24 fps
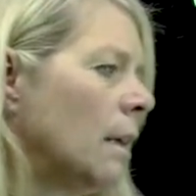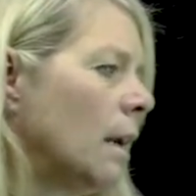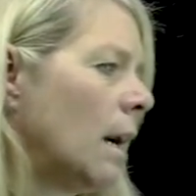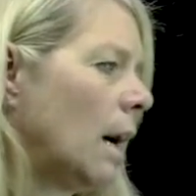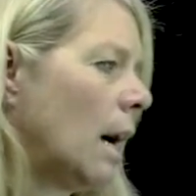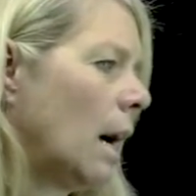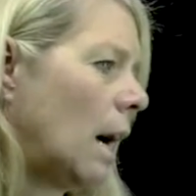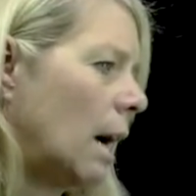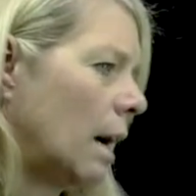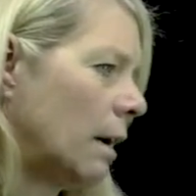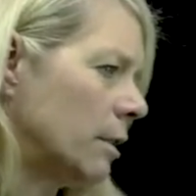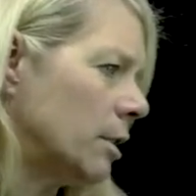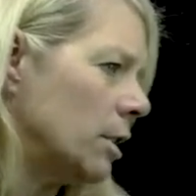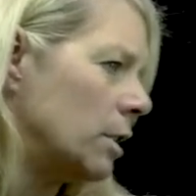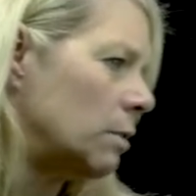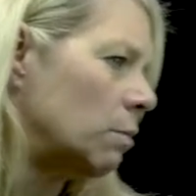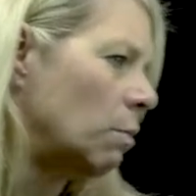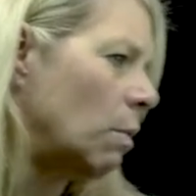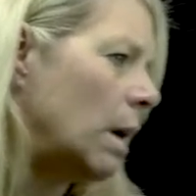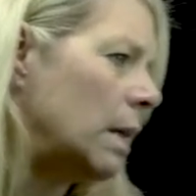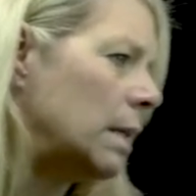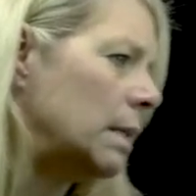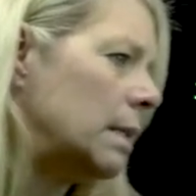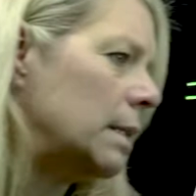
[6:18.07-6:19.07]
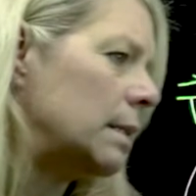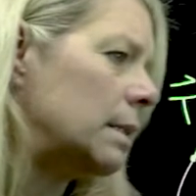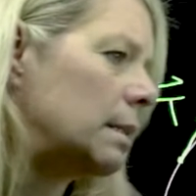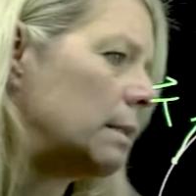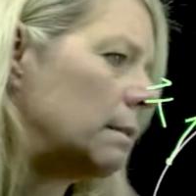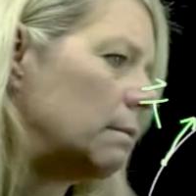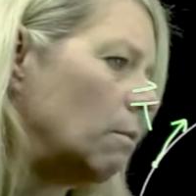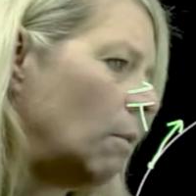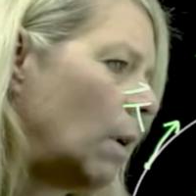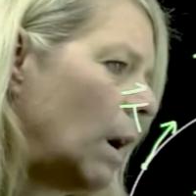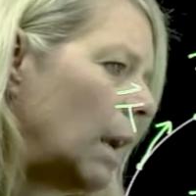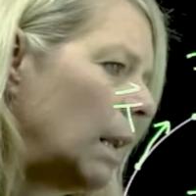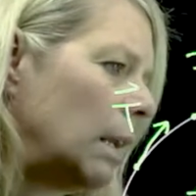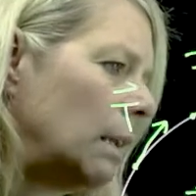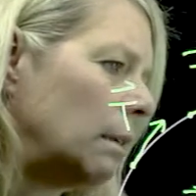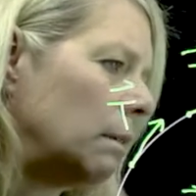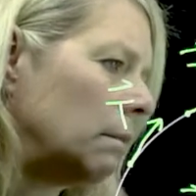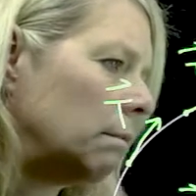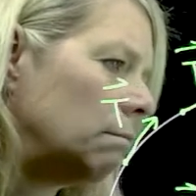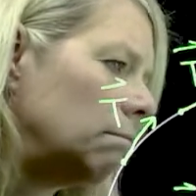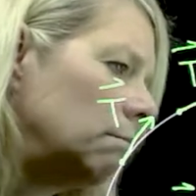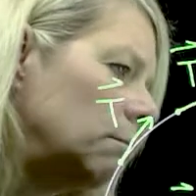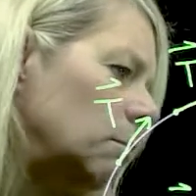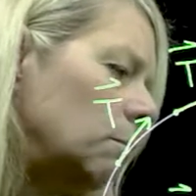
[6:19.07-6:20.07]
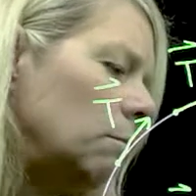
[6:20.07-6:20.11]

Uh, just one, one